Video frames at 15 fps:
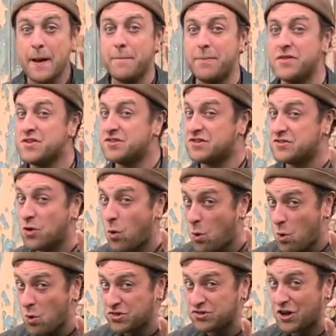But this is
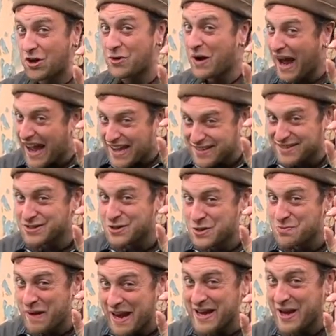also, as you
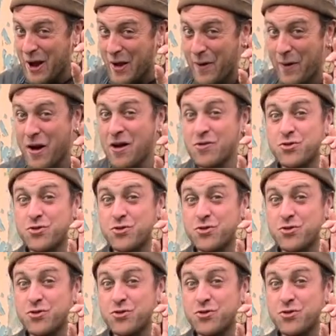may know,